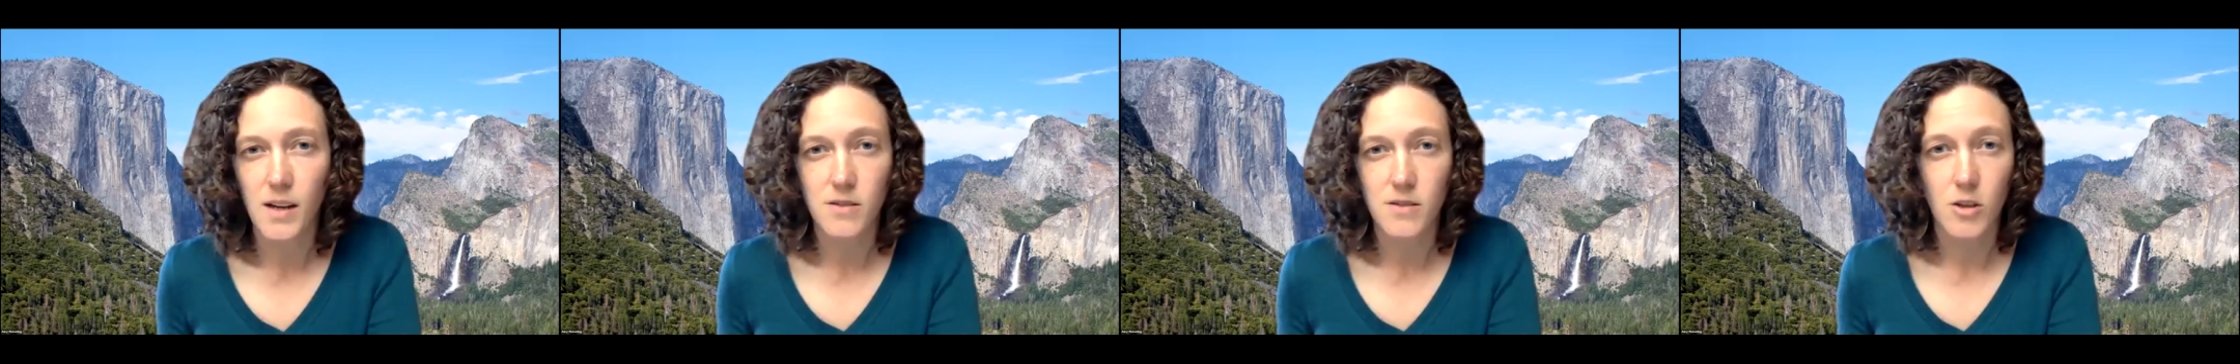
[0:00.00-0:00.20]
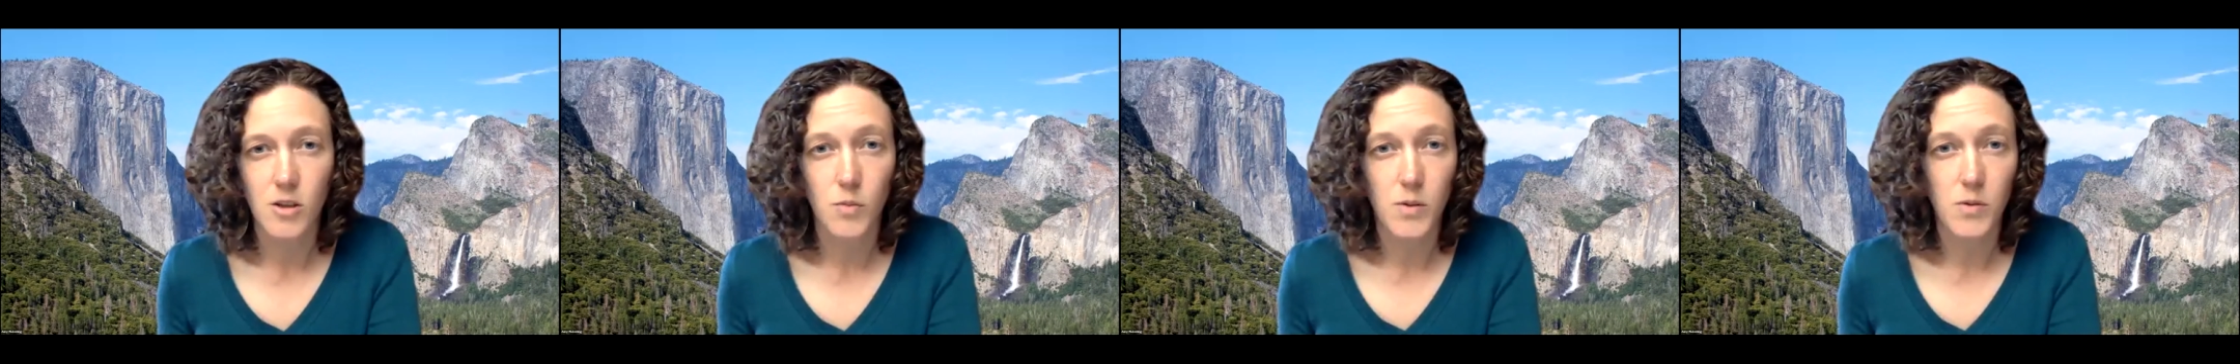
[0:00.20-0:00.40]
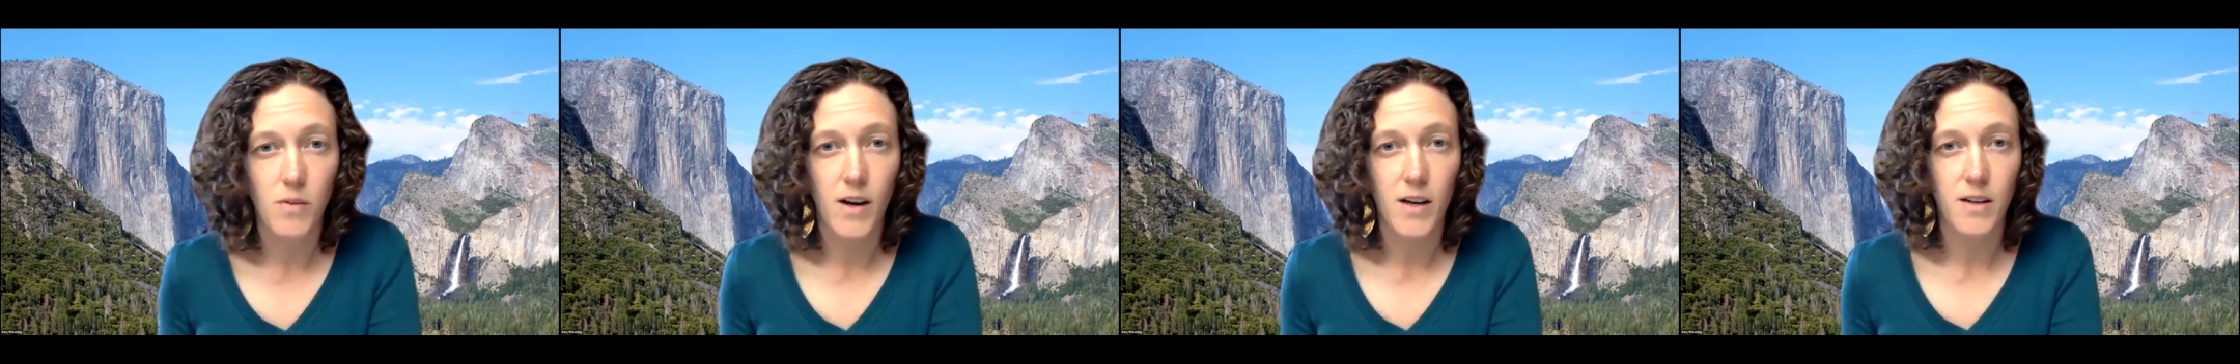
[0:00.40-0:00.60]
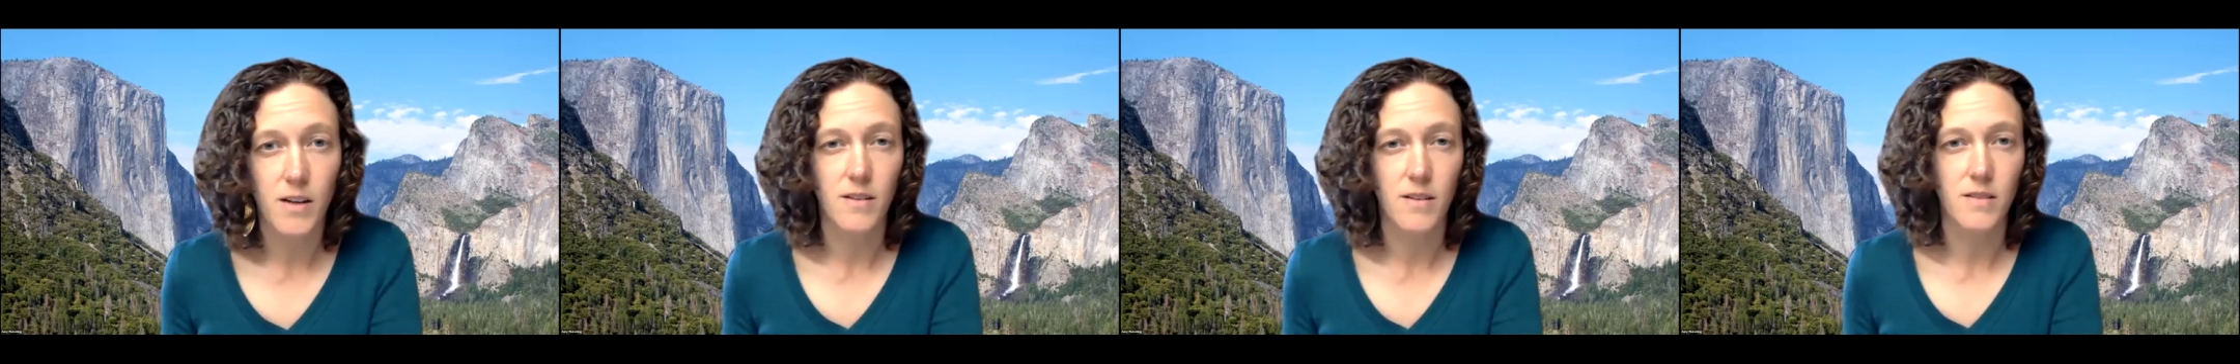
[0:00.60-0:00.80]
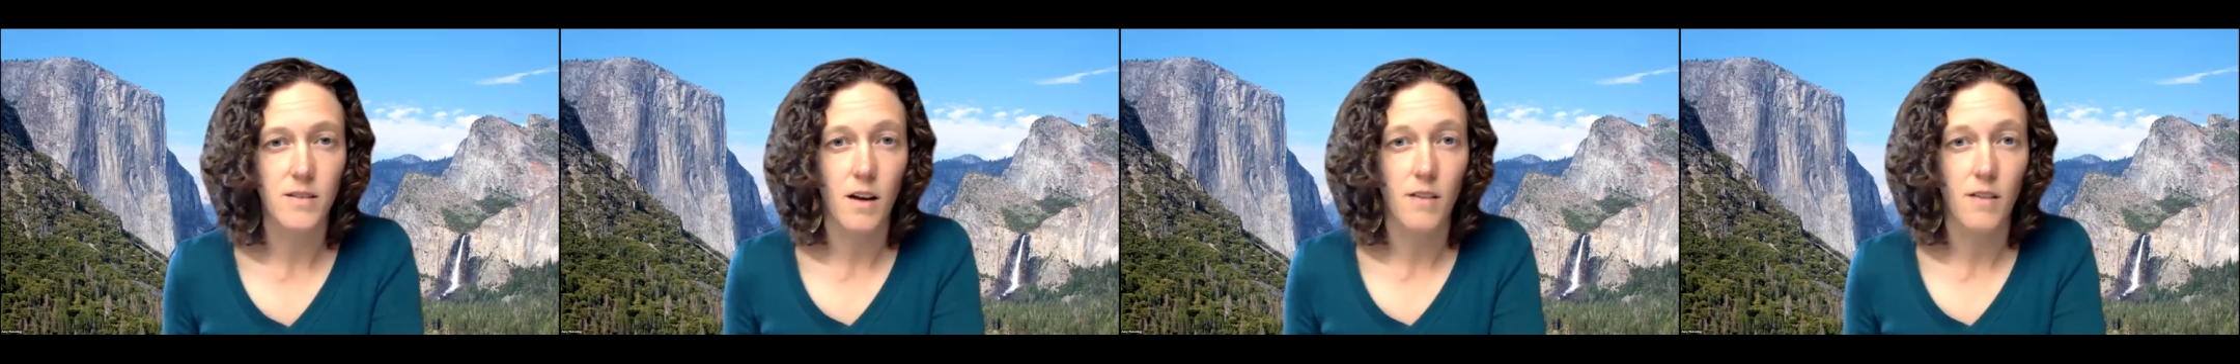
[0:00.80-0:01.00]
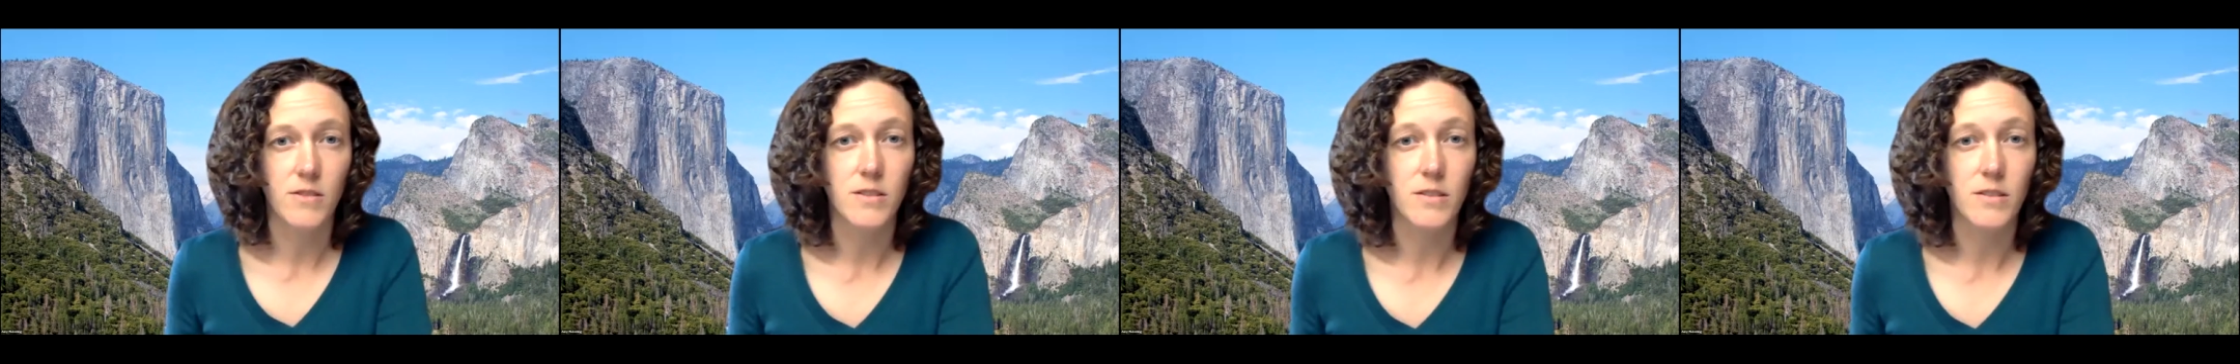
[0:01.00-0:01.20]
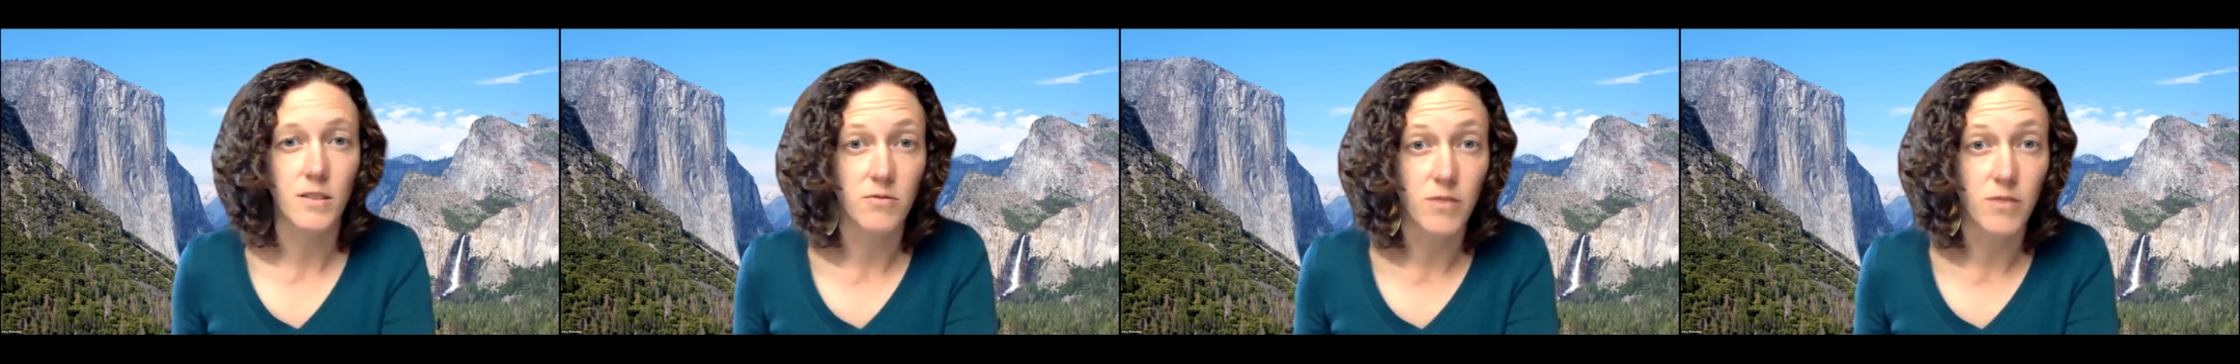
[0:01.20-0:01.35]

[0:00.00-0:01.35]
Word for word: soapy water is obviously